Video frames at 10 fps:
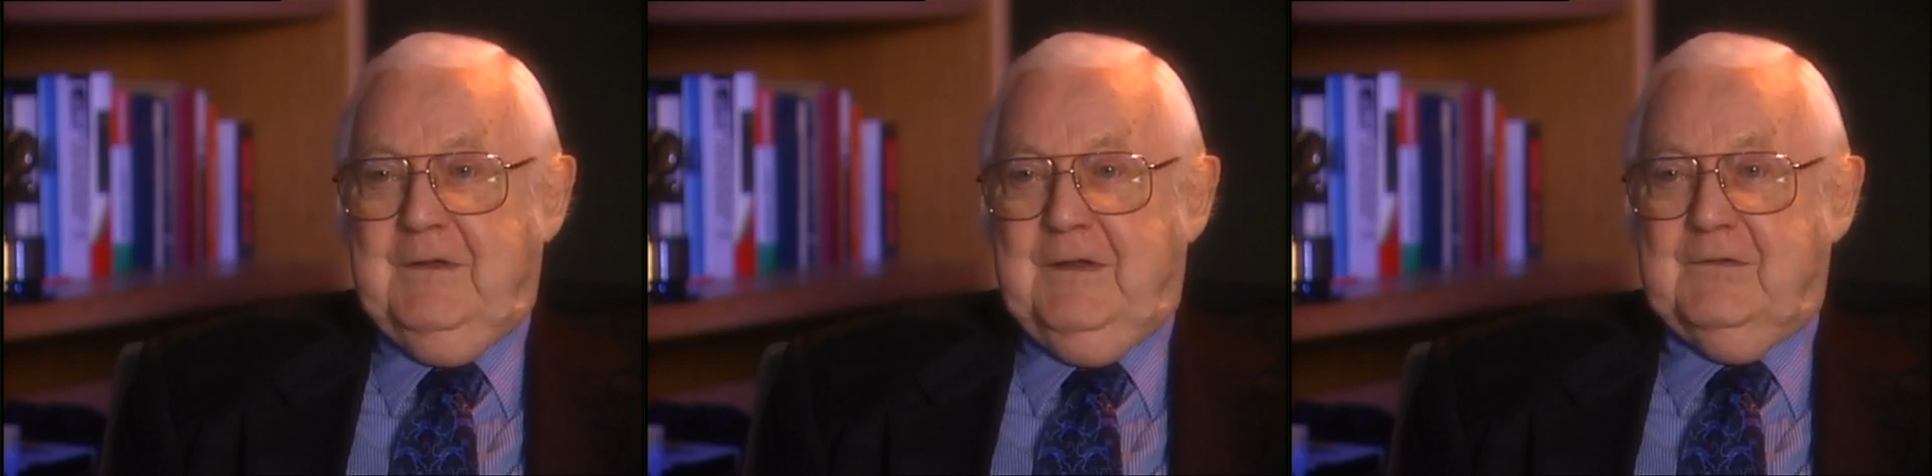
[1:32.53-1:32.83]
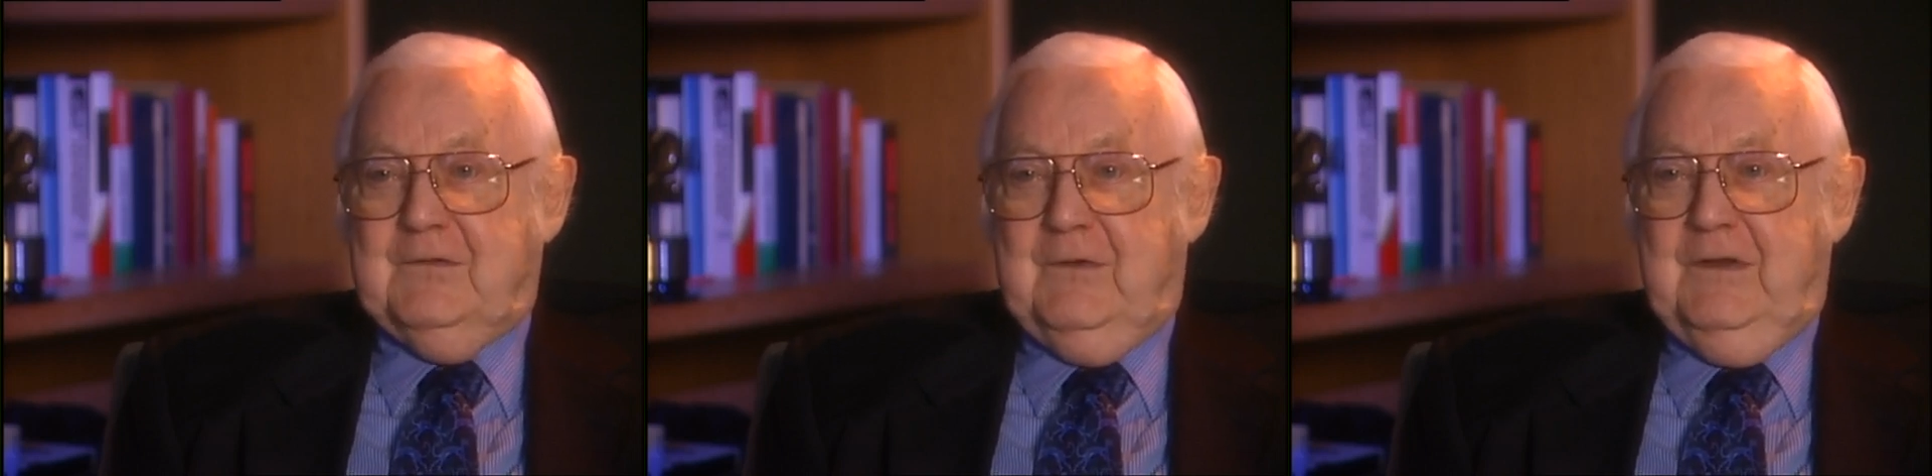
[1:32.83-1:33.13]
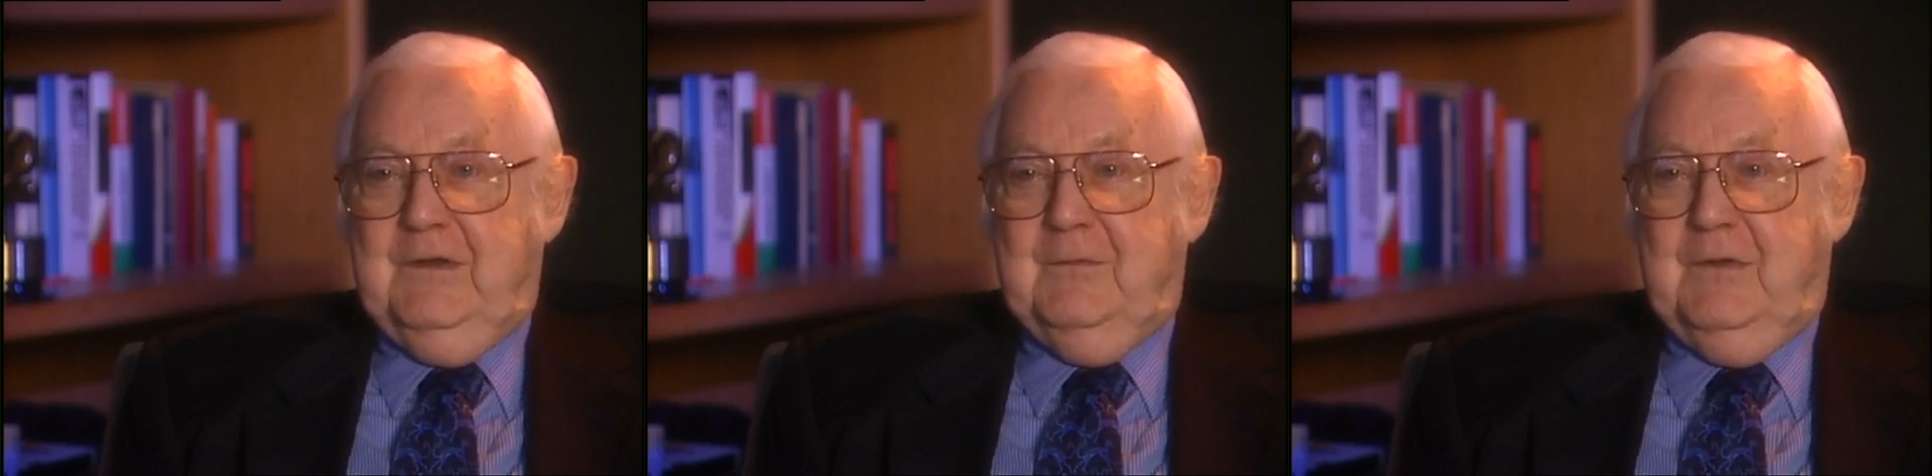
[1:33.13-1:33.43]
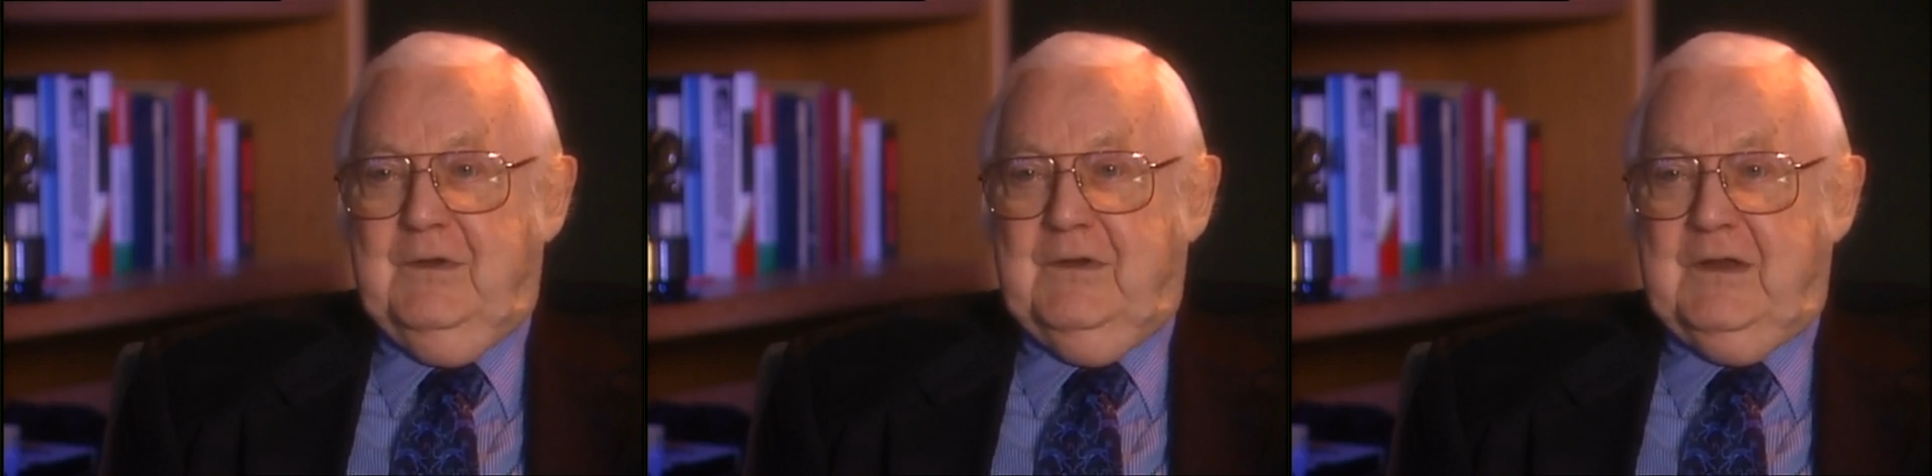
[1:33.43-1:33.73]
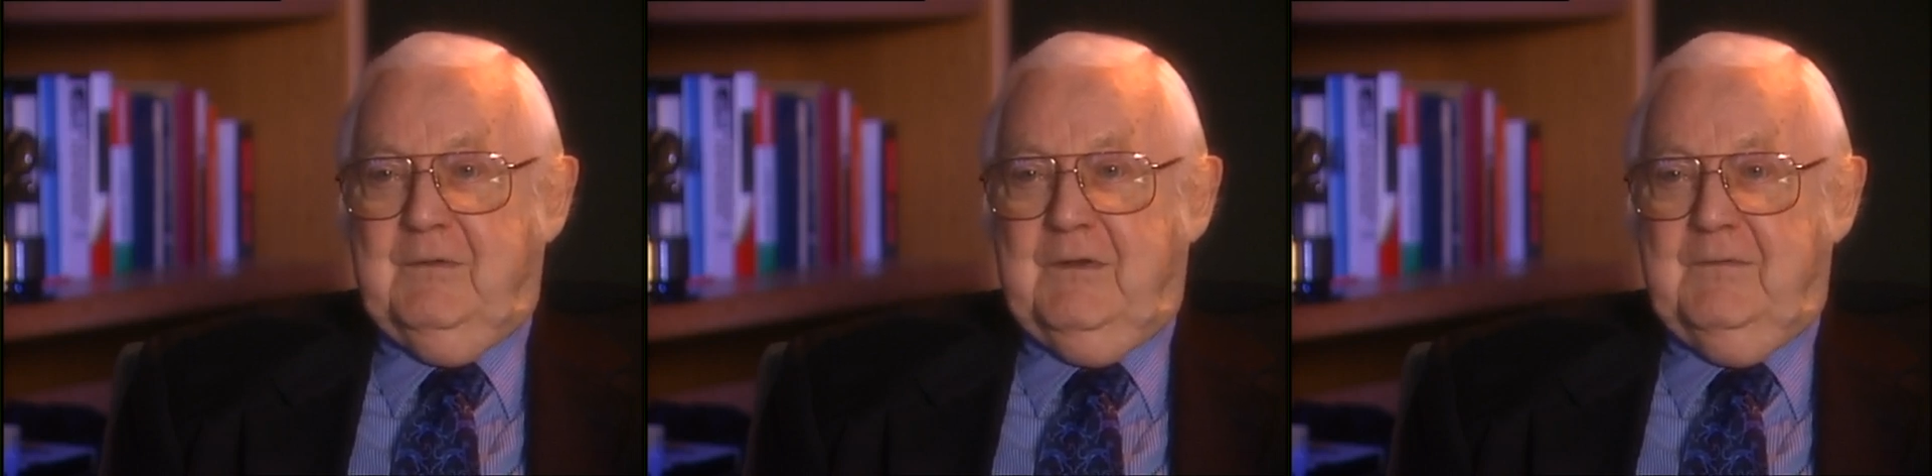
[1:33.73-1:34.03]
and so he didn't want to take
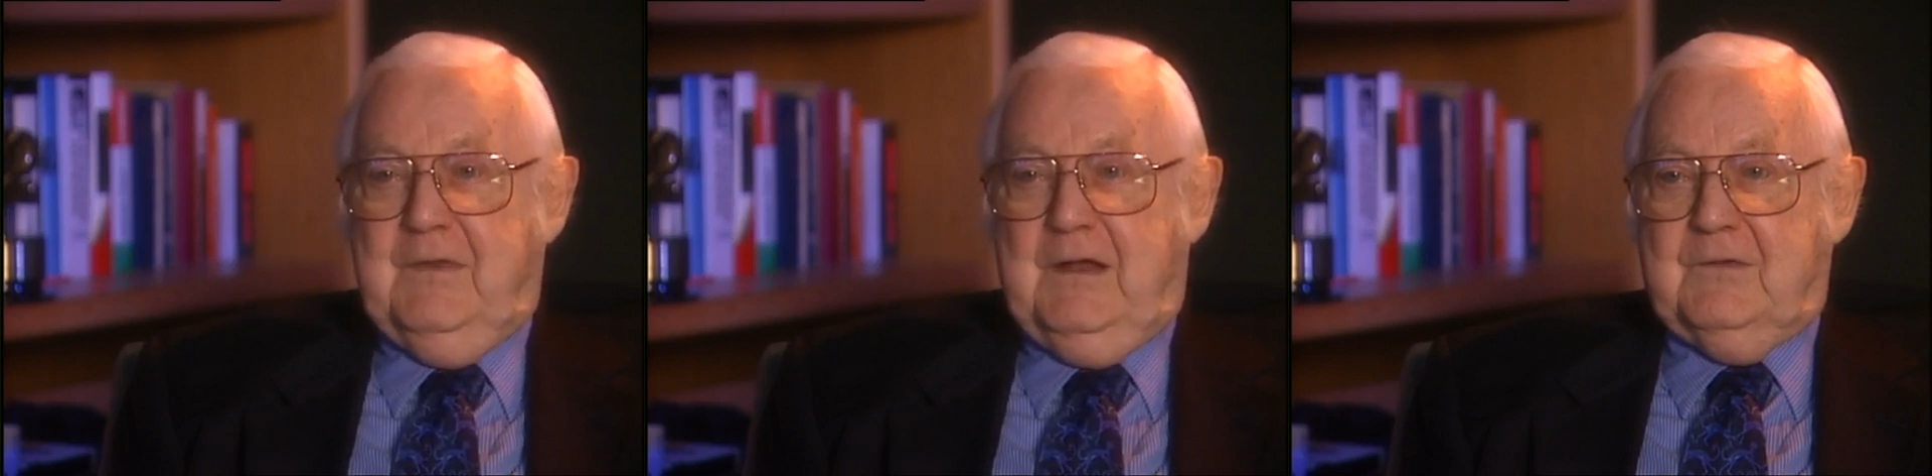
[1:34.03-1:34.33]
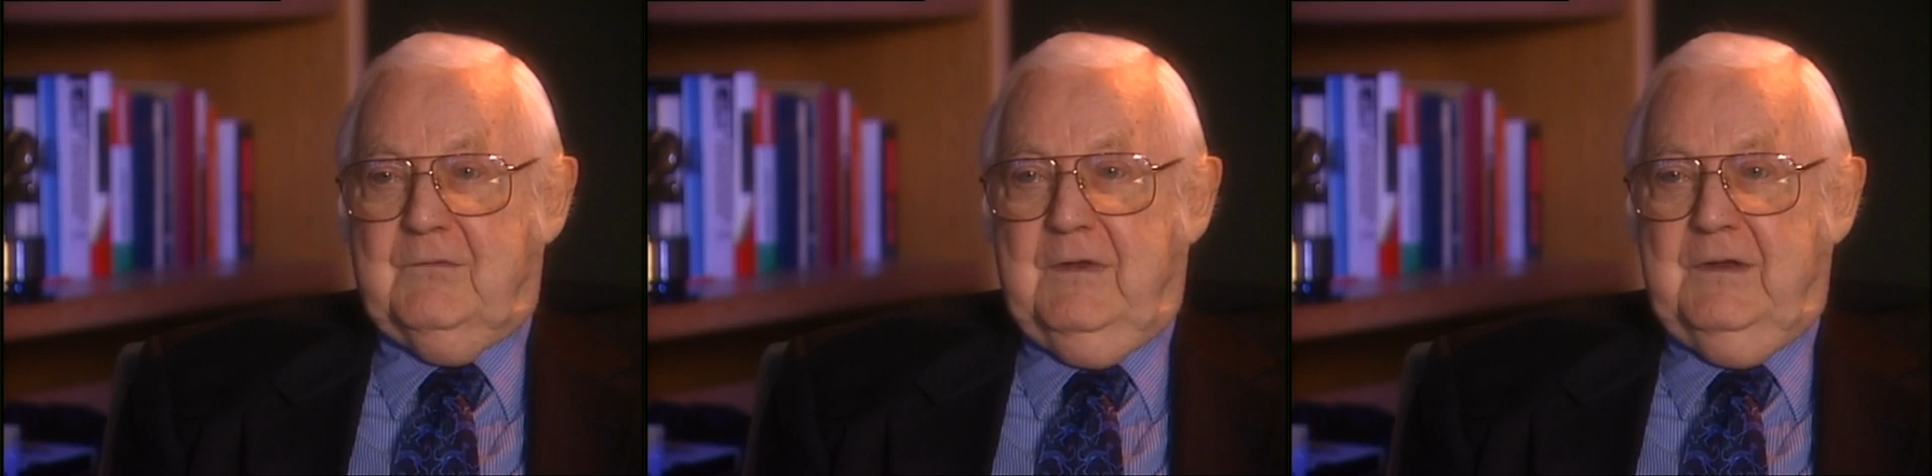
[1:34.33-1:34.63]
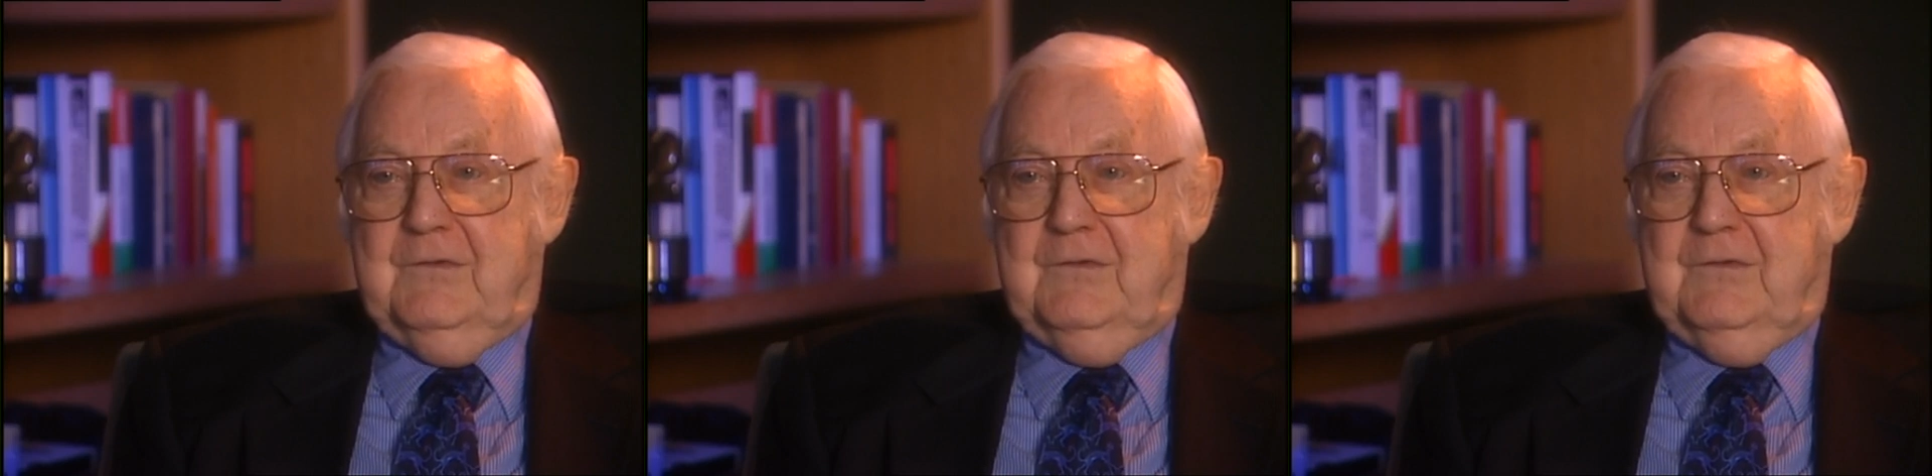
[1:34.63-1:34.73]
away from the actual writer,